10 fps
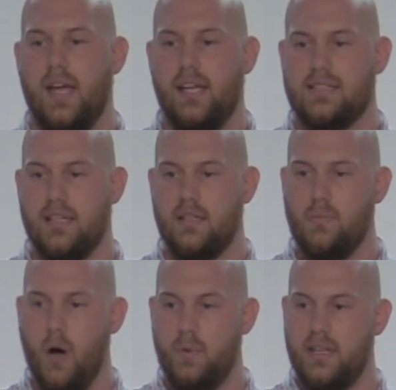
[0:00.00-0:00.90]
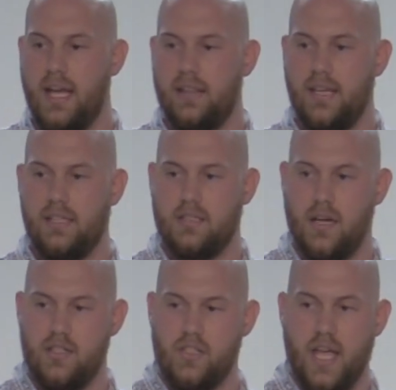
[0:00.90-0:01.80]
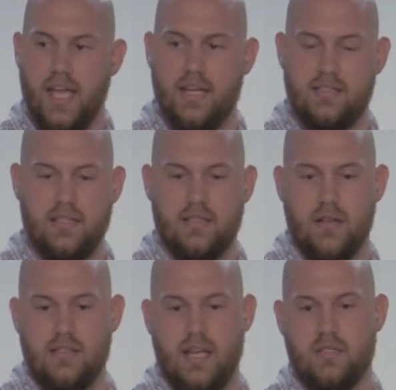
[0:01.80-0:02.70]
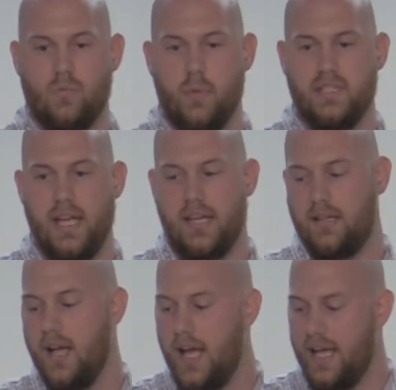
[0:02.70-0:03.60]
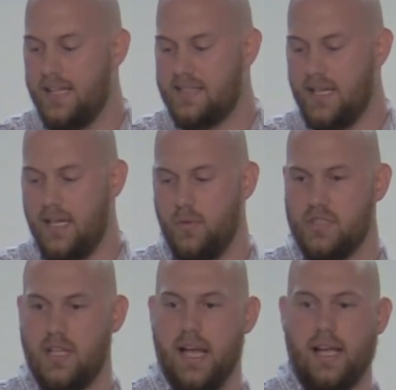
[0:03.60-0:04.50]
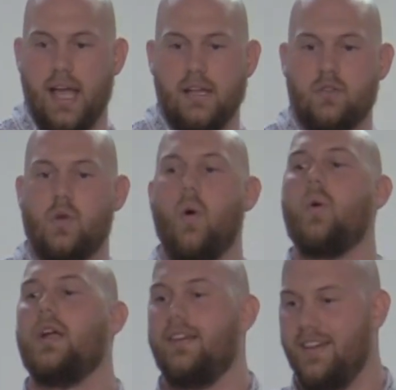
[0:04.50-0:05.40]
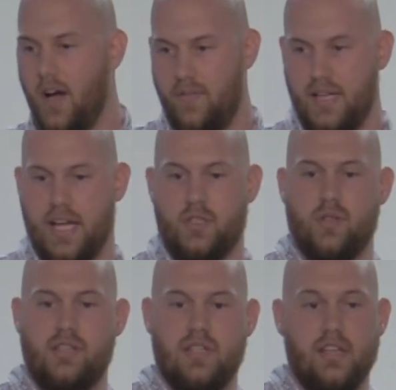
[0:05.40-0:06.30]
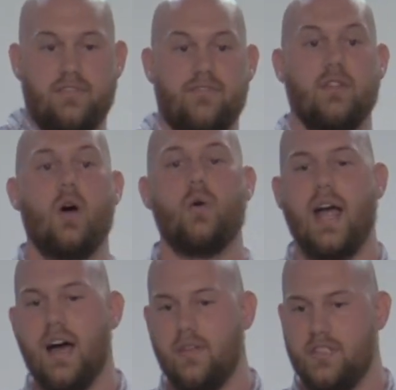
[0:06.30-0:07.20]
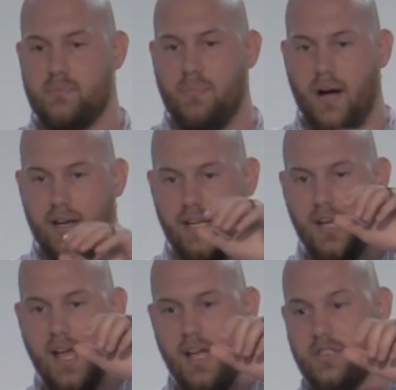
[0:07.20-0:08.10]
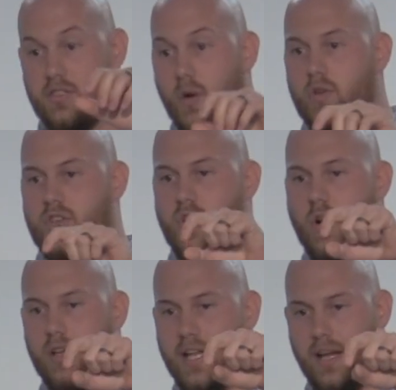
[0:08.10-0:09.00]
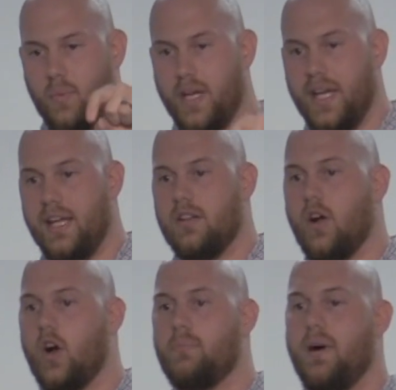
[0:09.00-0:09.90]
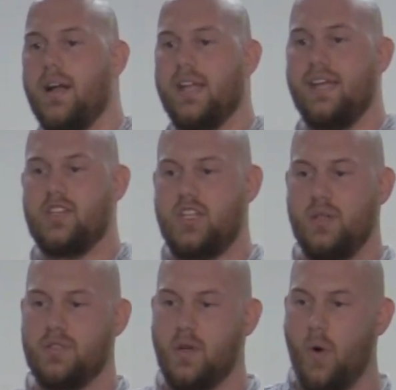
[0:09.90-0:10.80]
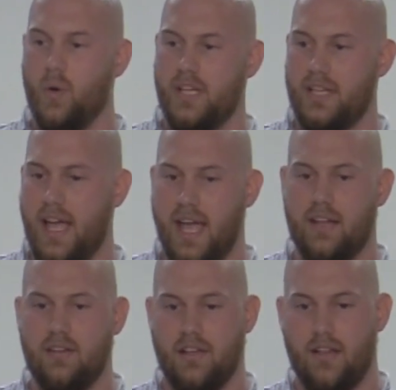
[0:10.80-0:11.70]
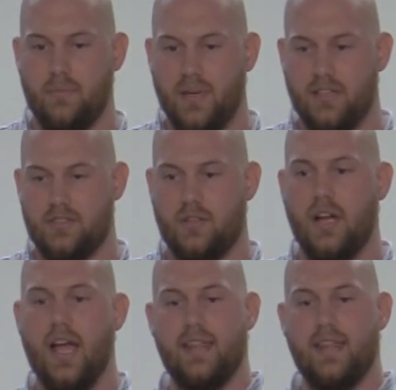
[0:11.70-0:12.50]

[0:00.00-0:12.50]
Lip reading: And he said the moment that they touched hands, he touched that woman's hand, he said it was like a torrent of electricity flowed out of his body so strong that it went into her body, and she was holding the hand of the other minister,